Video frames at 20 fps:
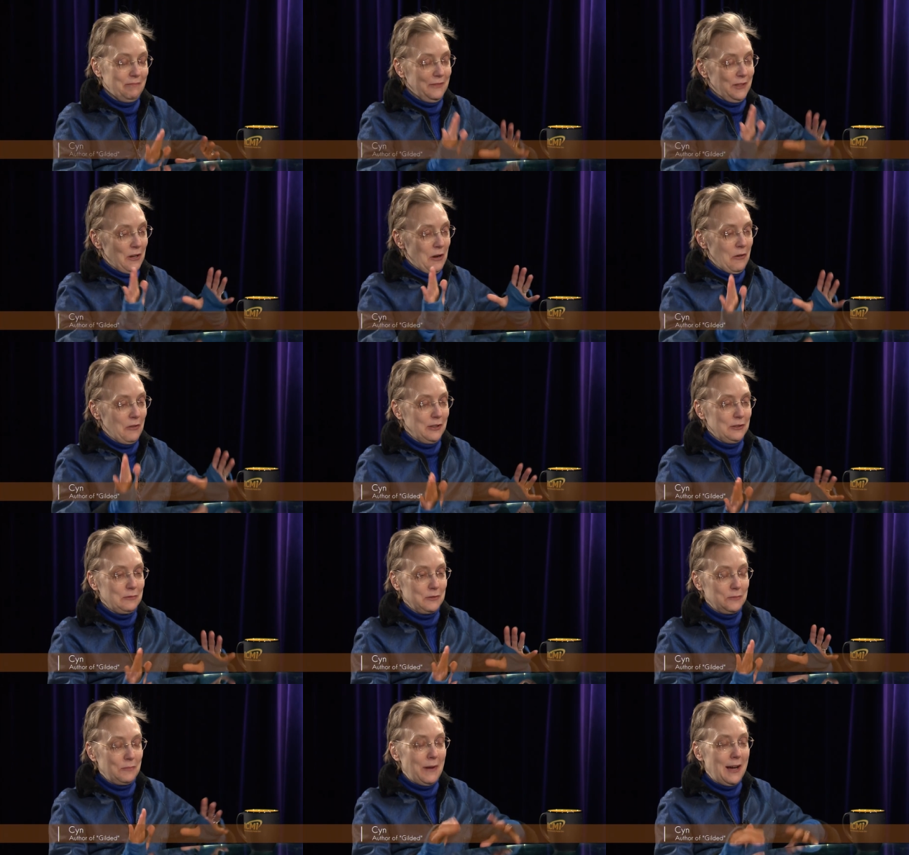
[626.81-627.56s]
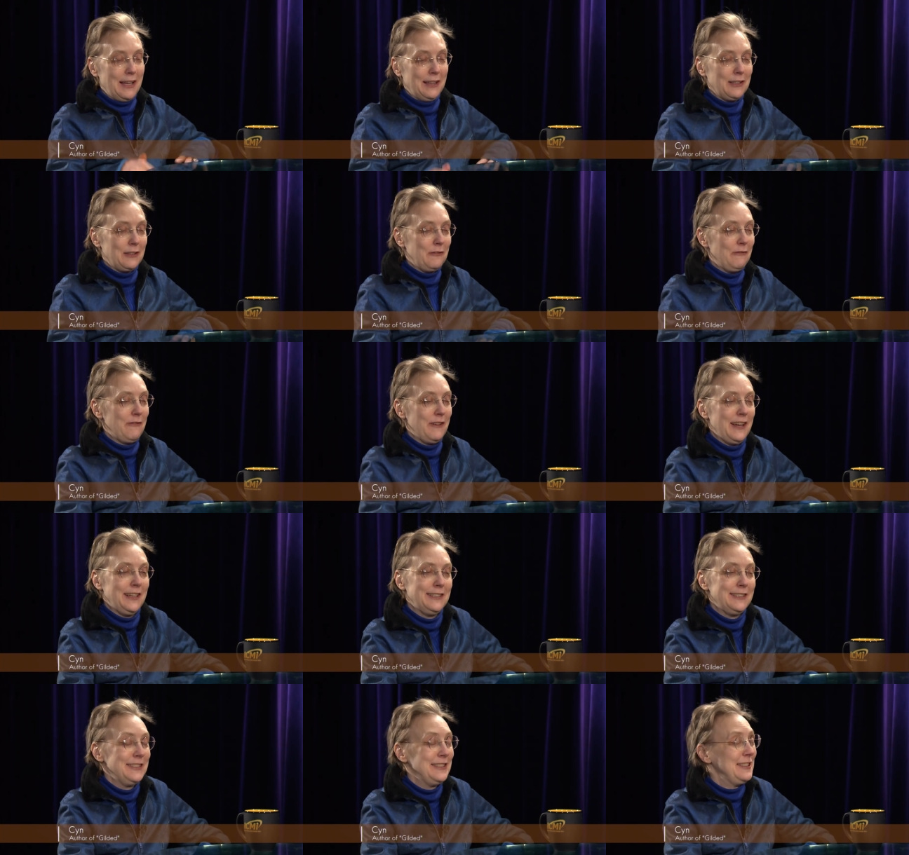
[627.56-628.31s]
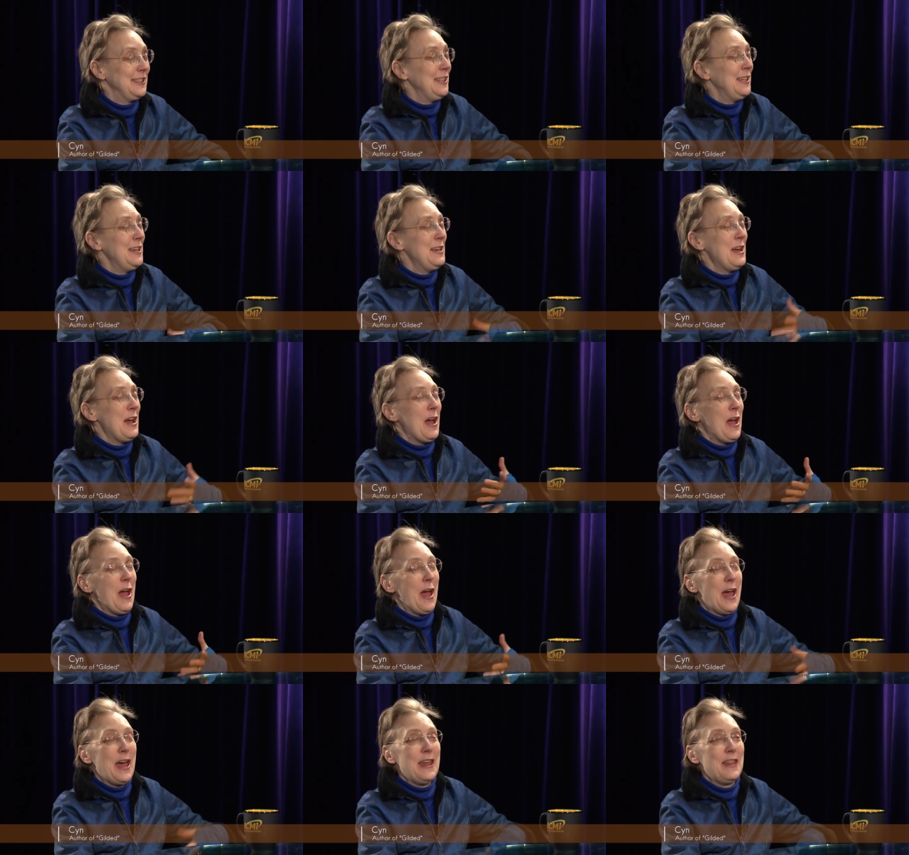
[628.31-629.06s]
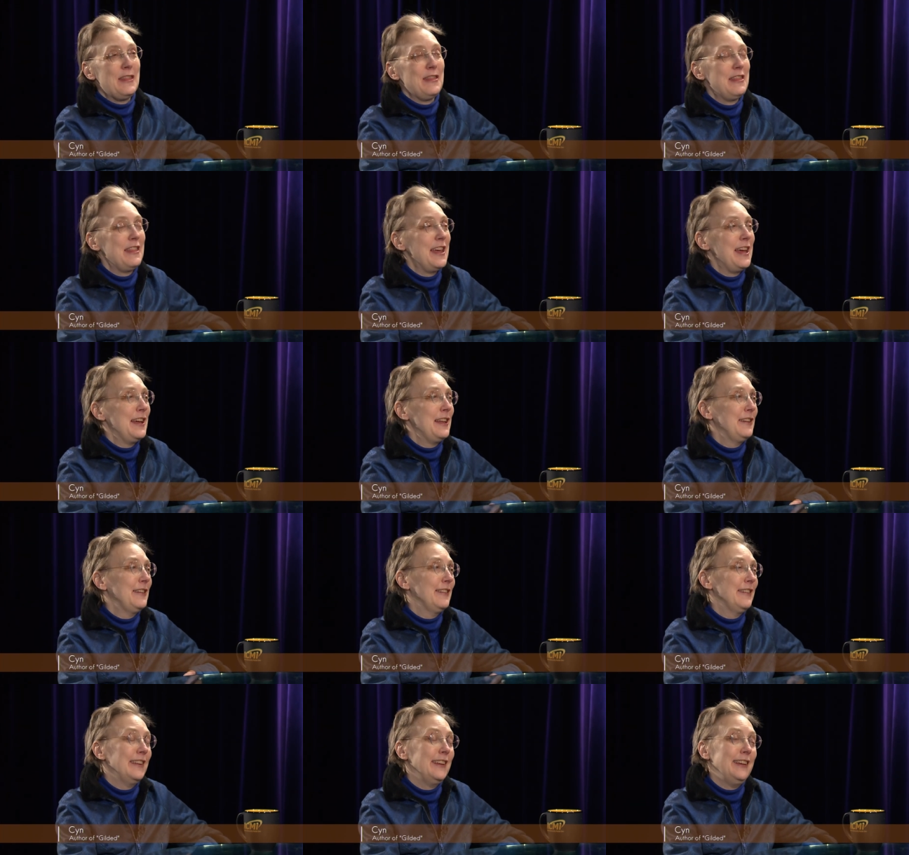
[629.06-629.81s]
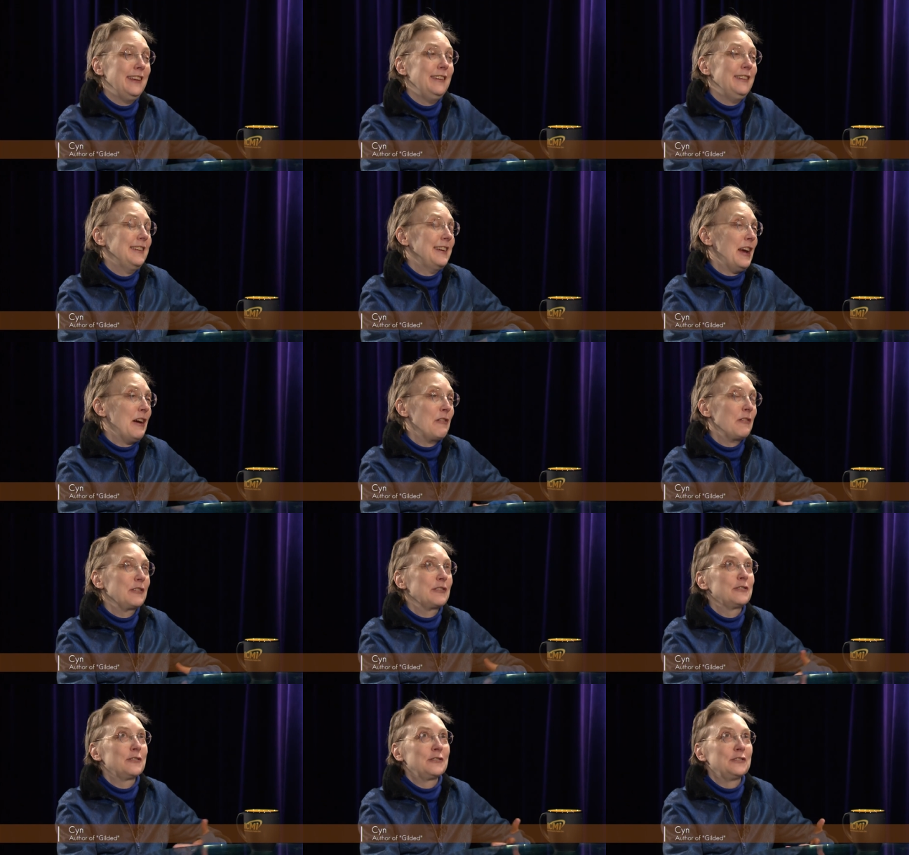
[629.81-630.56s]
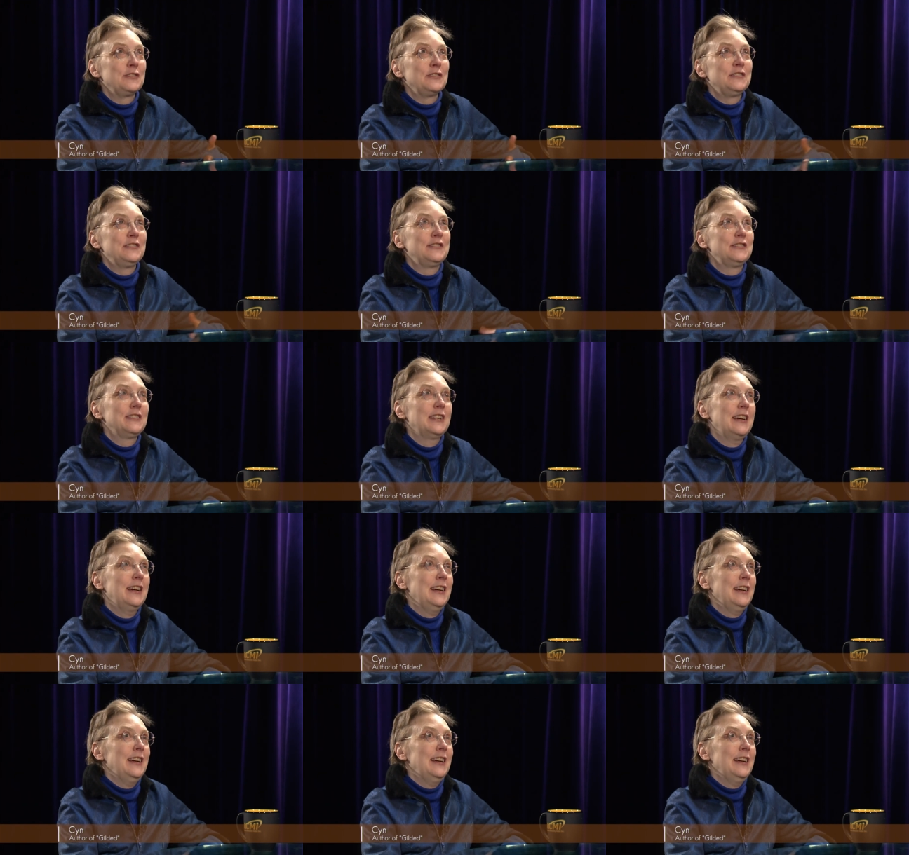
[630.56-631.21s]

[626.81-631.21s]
you know, this was my little fantasy, and then the characters